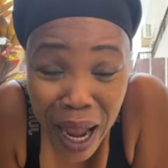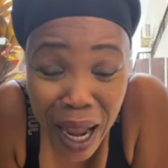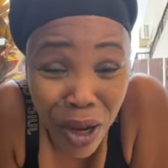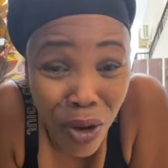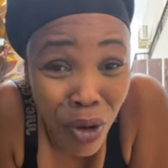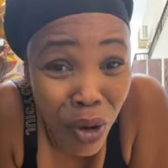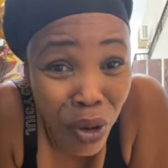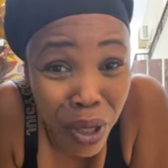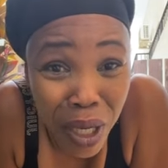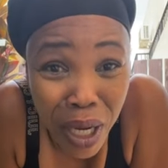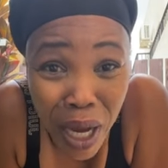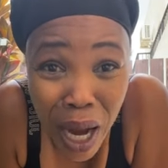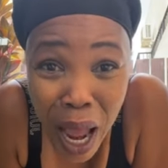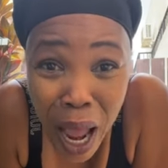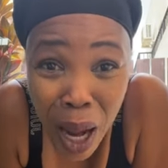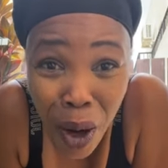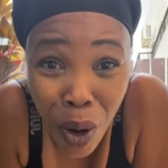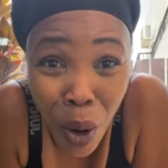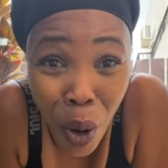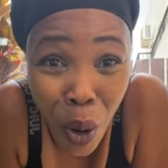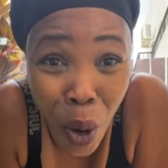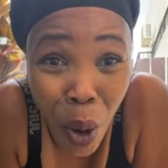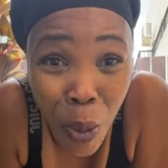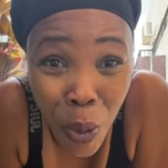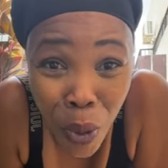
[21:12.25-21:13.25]
And nothing
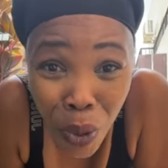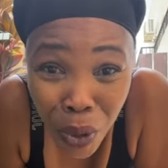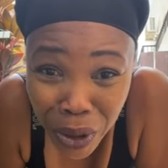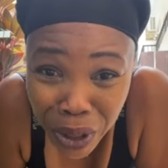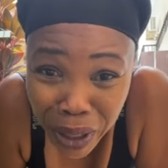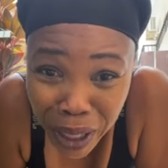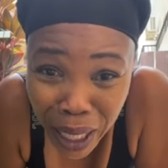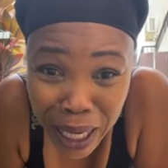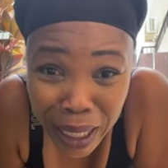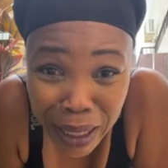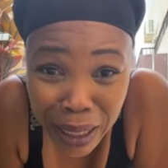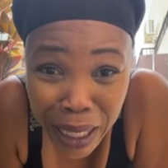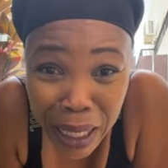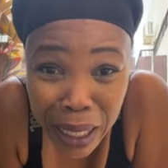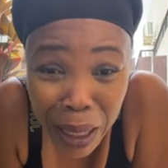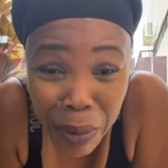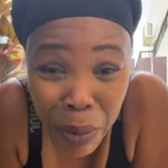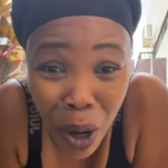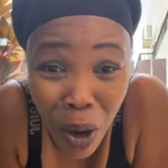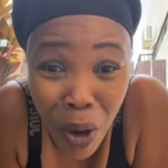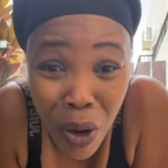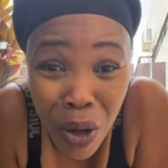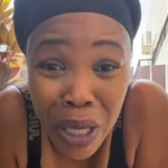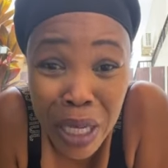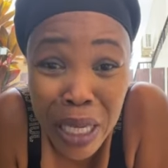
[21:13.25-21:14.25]
going to come out tight and
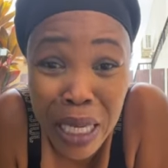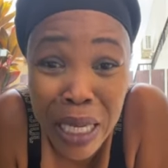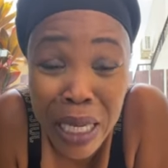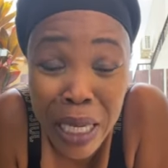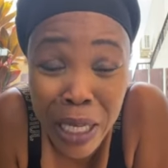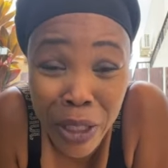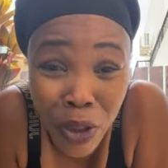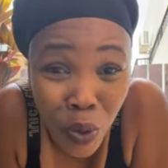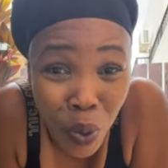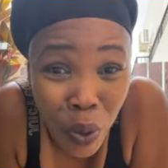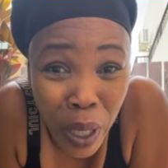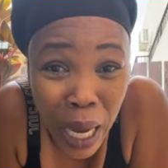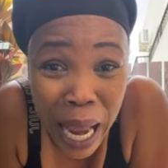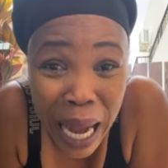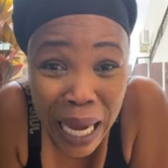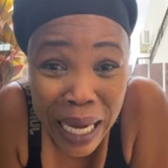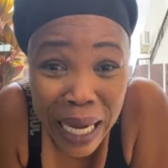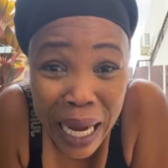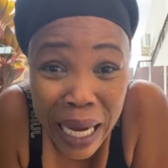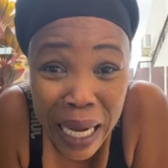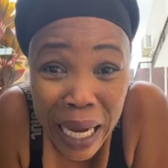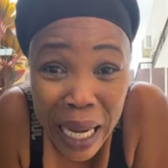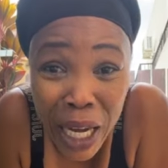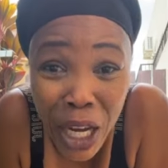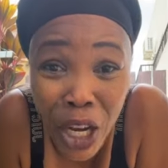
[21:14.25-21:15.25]
them are going to eat we
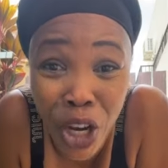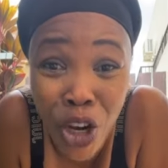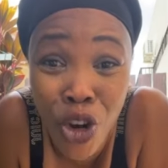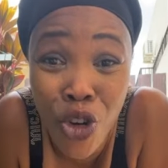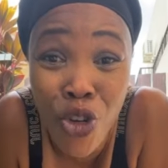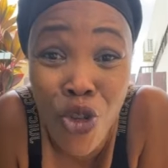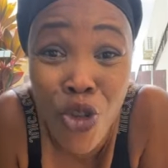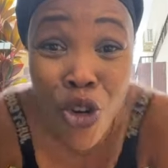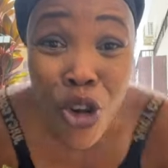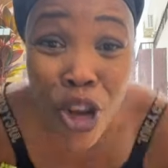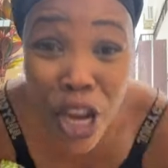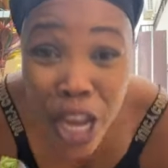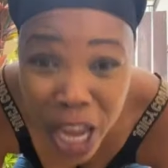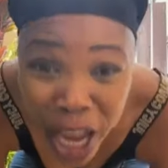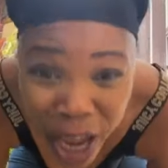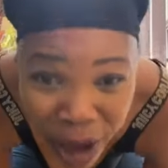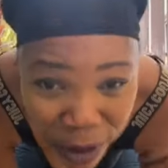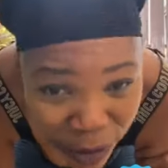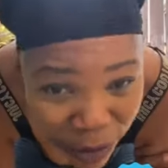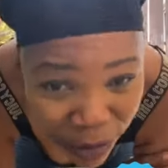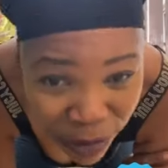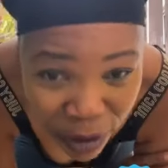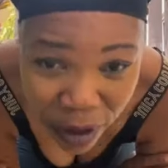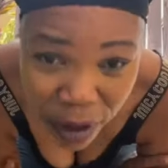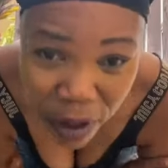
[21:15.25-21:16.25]
all and then
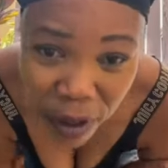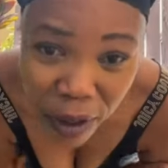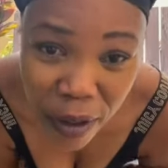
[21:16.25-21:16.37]
grave.